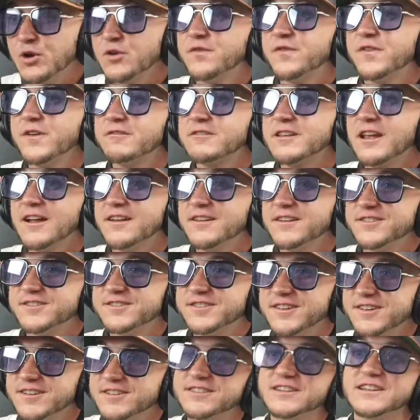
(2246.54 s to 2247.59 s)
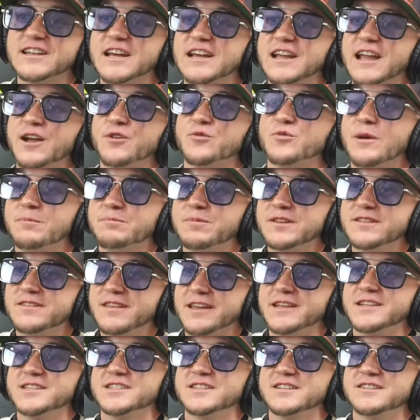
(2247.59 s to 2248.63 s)
perfect on this season. I got a
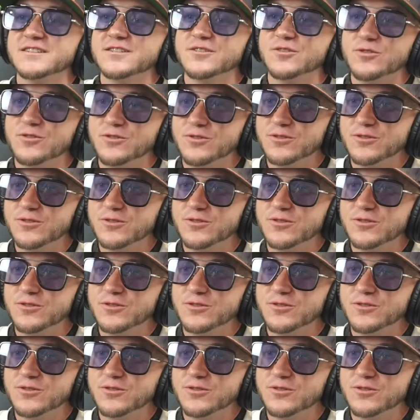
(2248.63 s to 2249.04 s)
reputation to hold.